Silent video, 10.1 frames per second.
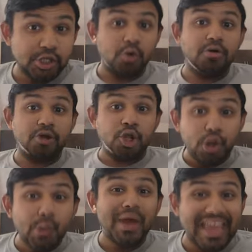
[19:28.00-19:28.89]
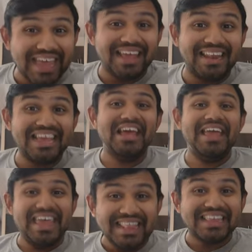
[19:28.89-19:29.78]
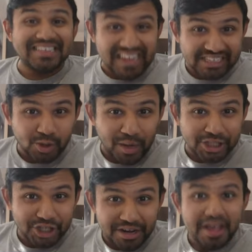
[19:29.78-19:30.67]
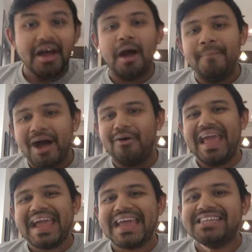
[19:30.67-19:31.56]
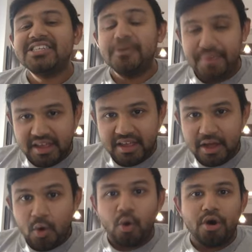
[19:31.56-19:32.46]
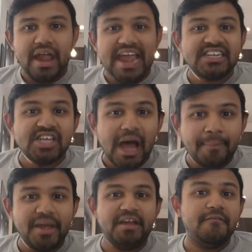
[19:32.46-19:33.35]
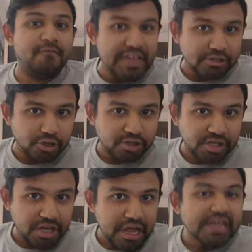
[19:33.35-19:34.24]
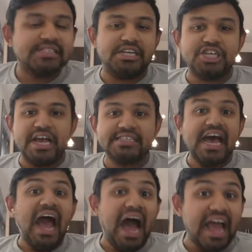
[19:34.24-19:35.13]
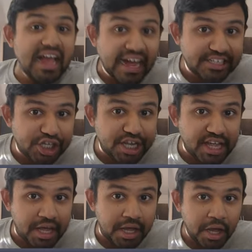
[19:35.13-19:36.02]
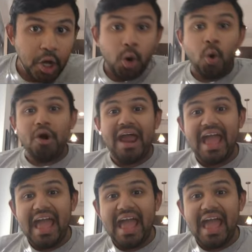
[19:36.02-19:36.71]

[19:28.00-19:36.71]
so clue in in the test question about atopy or atopic features, such as high I G E or